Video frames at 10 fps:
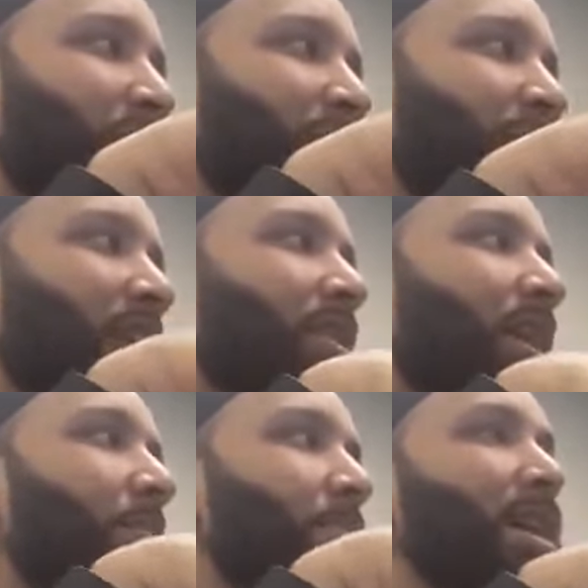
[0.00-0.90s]
But can
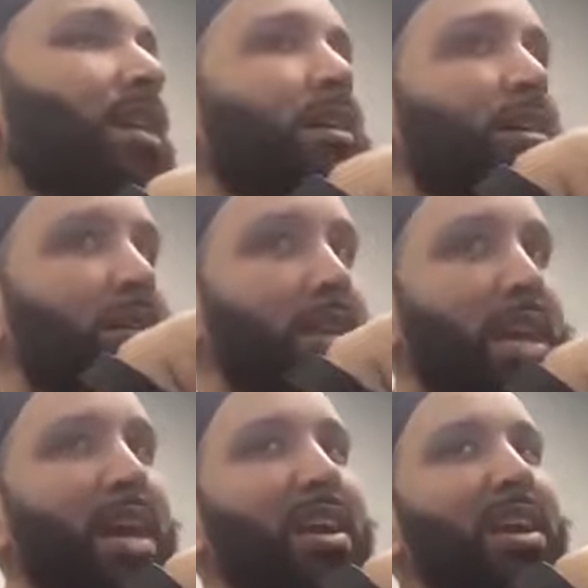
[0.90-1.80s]
Allah make the
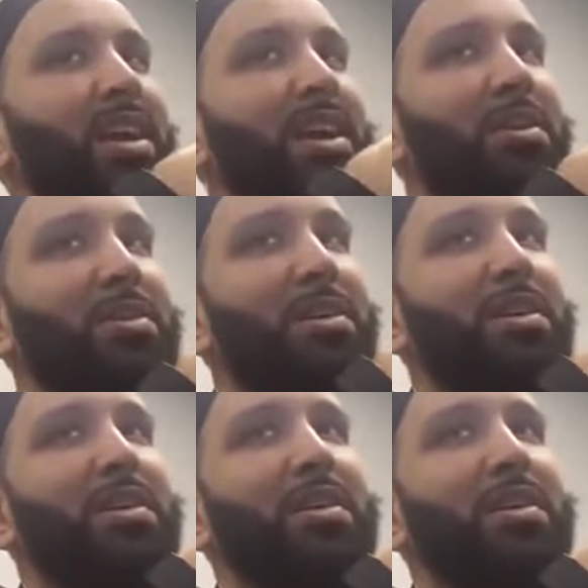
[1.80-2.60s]
dead hear?